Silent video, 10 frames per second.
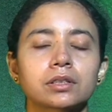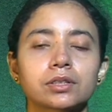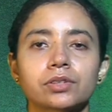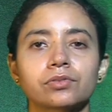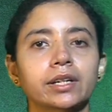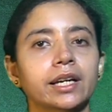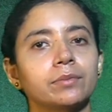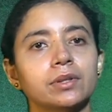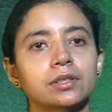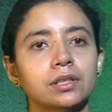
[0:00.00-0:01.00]
etc. can
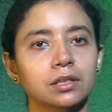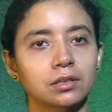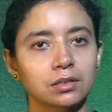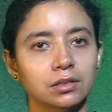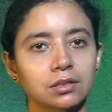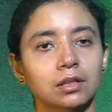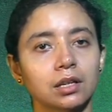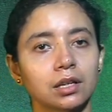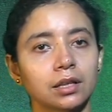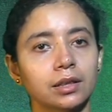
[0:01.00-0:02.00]
be seen.
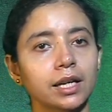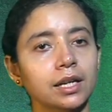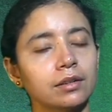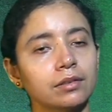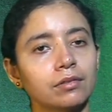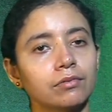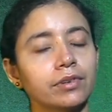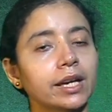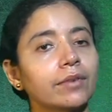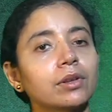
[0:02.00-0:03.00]
Then
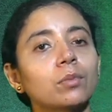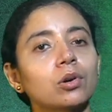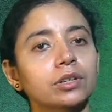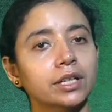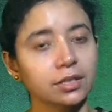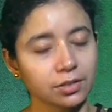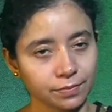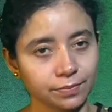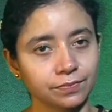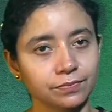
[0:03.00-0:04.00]
we have the Borgit,
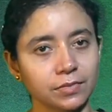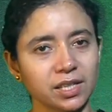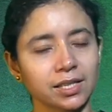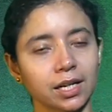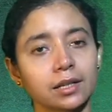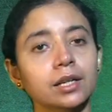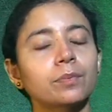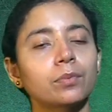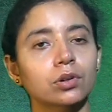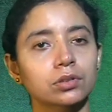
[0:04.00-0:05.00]
is another
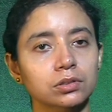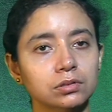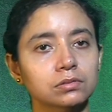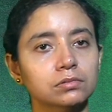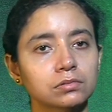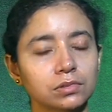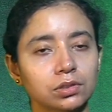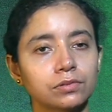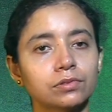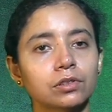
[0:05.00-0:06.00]
important, you
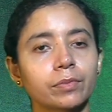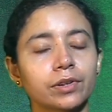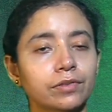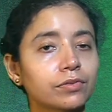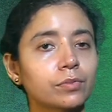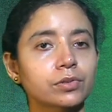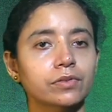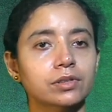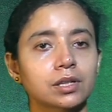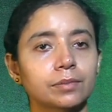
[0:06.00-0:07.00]
know, folk media forms
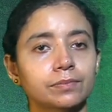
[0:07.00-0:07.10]
of Assam.